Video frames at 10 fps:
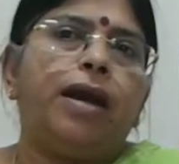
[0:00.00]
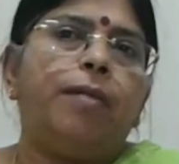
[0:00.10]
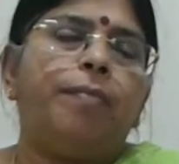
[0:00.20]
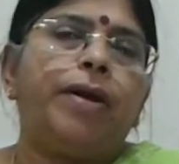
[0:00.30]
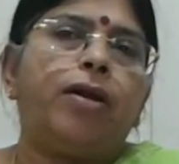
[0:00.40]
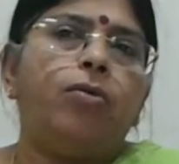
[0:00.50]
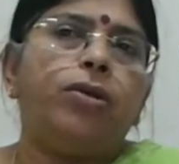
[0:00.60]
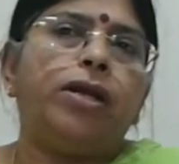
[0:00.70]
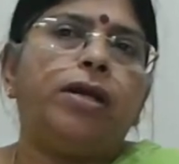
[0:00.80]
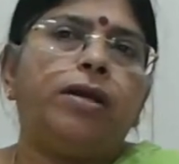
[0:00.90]
upper
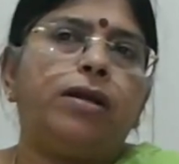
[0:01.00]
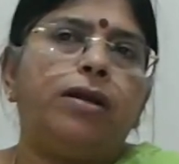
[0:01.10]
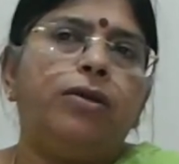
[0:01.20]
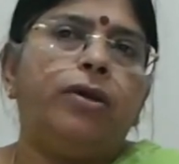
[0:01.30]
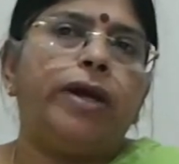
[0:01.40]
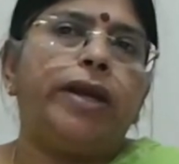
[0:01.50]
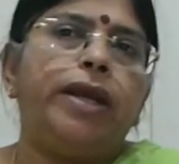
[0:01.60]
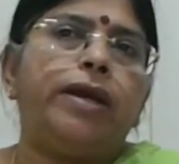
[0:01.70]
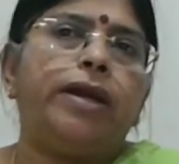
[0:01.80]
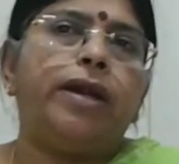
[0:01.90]
outer, lower
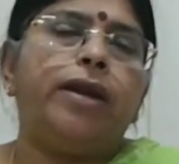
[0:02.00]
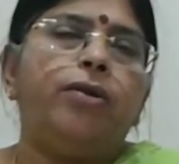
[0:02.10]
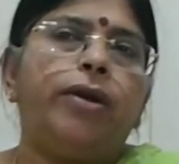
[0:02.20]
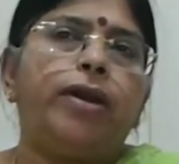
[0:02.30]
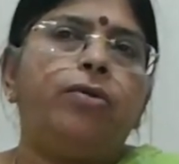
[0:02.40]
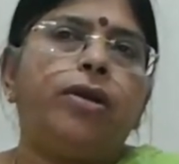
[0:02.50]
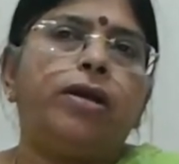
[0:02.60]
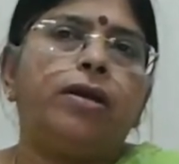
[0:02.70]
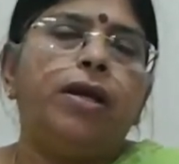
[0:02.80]
inner and lower outer.